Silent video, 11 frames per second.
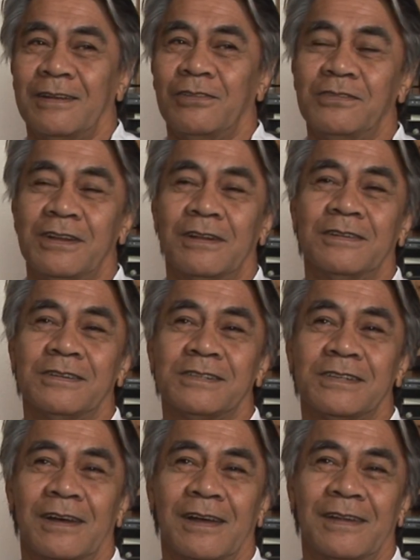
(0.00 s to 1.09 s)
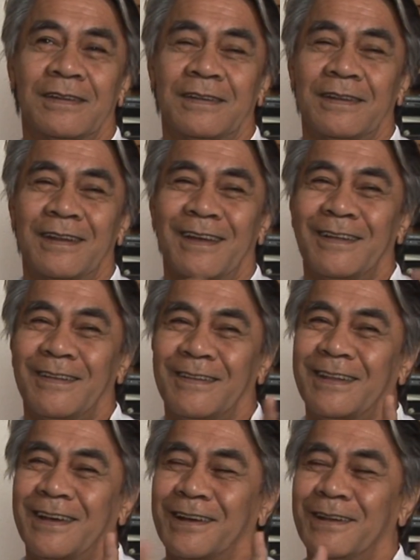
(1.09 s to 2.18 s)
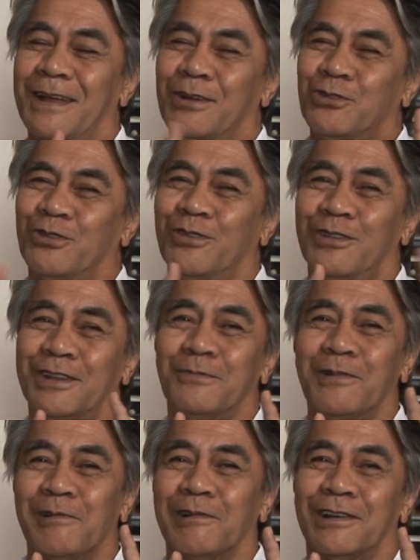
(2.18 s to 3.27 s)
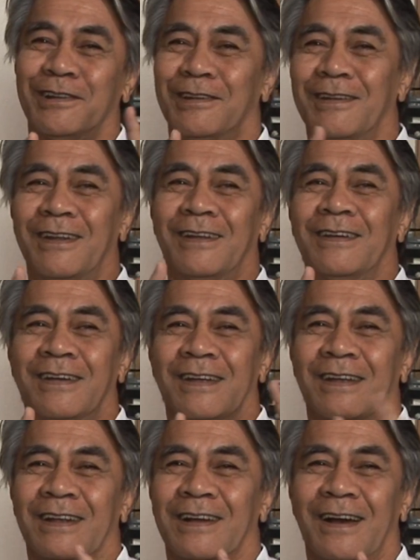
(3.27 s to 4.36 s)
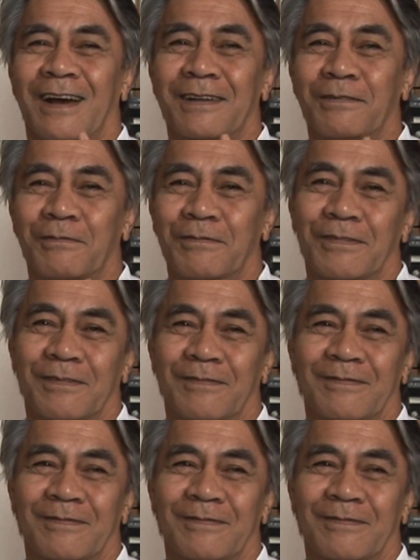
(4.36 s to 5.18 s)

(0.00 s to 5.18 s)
New Zealand society, and how their connection to the American kind of